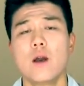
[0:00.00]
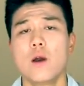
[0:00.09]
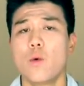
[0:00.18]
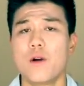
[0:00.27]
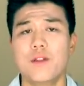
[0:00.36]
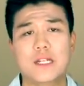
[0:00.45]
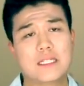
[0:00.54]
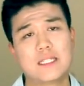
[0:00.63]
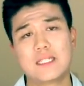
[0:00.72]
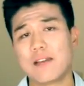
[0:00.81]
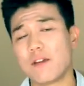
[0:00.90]
Whether it's
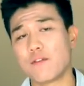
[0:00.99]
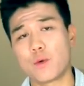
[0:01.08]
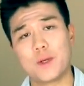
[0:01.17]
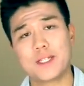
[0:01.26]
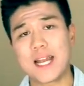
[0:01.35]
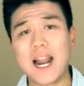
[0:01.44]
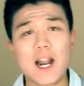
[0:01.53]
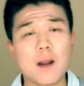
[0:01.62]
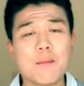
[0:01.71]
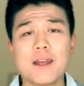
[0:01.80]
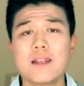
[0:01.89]
saving for
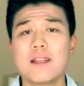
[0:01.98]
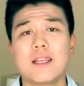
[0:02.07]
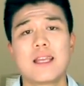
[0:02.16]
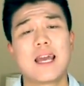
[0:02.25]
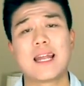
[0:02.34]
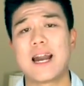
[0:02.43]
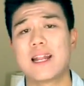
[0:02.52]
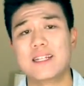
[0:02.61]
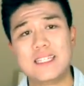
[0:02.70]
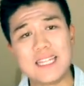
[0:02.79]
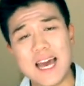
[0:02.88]
retirement, getting out
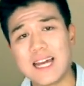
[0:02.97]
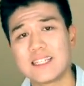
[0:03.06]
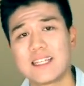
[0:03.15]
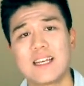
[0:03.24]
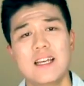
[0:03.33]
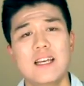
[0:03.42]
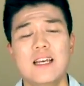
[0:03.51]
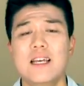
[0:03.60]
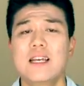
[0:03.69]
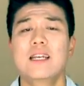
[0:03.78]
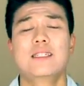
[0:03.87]
of debt,
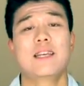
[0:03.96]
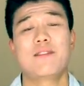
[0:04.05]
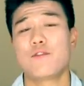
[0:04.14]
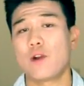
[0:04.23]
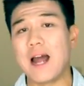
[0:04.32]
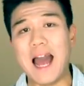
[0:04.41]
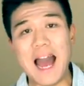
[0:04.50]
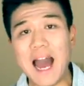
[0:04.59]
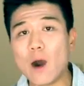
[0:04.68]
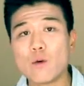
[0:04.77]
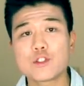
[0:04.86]
saving for a
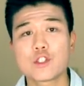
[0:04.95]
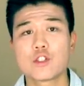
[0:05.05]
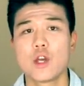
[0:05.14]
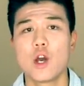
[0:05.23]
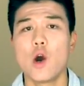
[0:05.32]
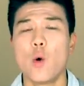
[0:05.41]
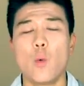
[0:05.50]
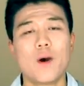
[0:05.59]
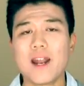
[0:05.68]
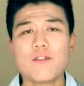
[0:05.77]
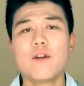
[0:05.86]
house,
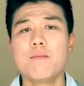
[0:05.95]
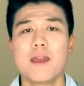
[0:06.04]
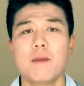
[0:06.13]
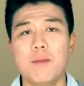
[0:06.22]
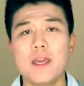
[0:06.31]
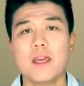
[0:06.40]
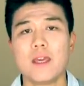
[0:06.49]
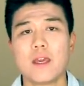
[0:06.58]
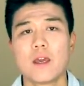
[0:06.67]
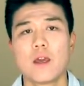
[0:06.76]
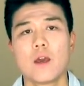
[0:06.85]
whatever it may
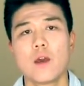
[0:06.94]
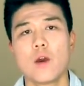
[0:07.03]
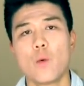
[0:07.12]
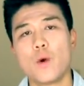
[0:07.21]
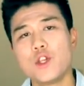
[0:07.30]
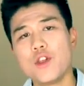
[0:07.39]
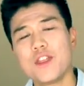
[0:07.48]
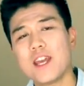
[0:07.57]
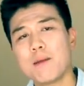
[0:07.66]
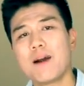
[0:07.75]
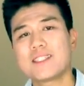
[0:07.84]
be. When you
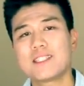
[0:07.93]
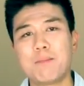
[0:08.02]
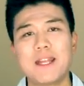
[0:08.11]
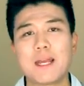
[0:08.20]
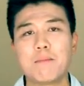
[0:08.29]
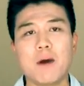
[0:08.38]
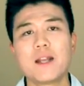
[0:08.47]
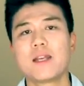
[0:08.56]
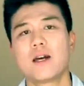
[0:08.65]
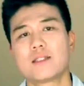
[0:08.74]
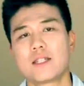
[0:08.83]
think about spending
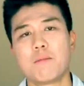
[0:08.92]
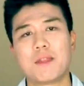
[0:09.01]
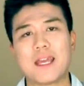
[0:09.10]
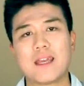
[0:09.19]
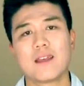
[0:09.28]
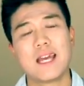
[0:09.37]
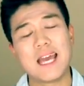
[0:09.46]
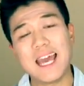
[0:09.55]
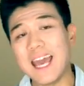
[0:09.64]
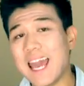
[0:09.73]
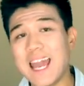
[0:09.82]
money on something,
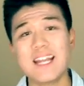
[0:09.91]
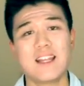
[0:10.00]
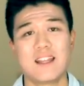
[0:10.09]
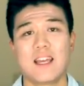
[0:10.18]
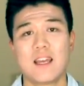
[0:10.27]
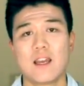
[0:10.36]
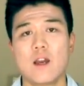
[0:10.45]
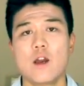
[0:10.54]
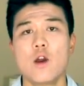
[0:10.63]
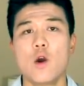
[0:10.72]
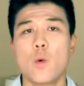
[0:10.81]
anything,
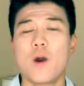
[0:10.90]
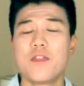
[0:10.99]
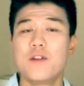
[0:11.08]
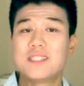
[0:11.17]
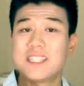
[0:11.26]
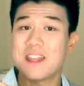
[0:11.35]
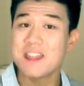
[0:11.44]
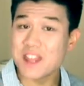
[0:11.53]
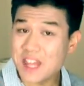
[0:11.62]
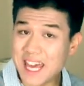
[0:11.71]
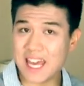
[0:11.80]
whether it's a
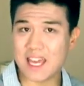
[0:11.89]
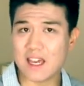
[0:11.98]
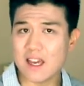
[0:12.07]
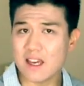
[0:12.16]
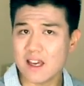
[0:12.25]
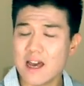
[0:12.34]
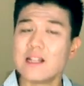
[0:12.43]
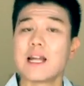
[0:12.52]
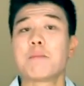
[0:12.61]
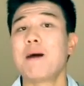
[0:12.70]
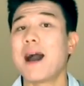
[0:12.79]
thing
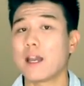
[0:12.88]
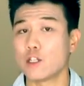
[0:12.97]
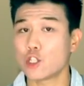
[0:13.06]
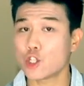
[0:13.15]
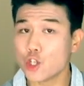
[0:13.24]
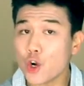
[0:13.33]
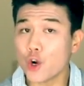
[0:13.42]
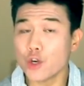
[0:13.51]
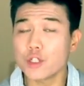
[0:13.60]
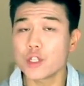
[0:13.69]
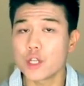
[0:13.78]
like buying a
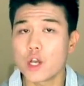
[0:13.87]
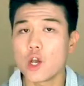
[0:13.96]
shirt